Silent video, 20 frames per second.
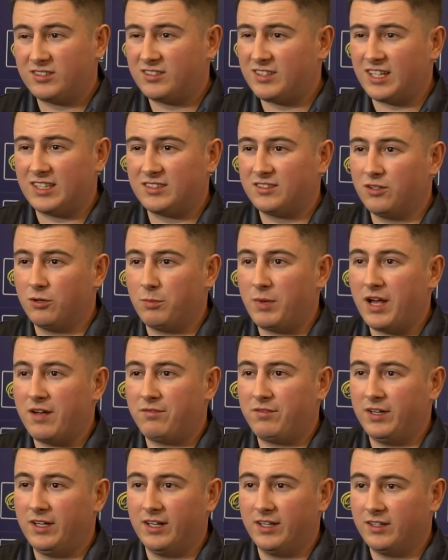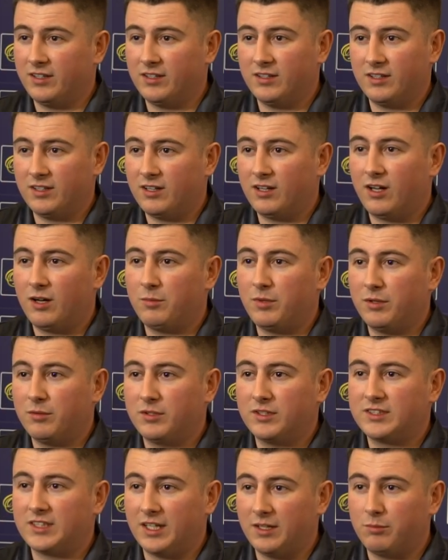that's no better feeling. And a lot of
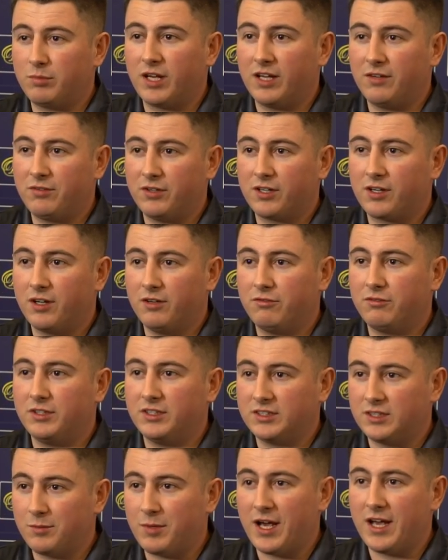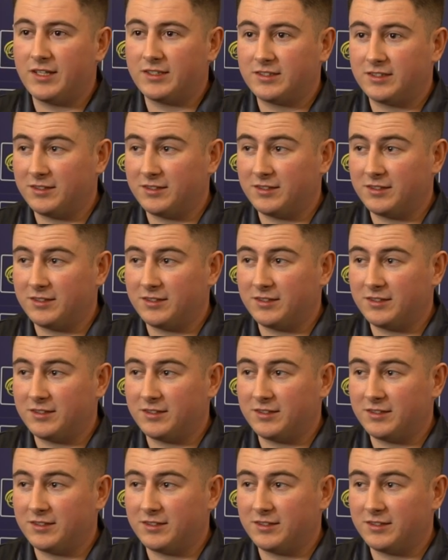people say play for your country is the best.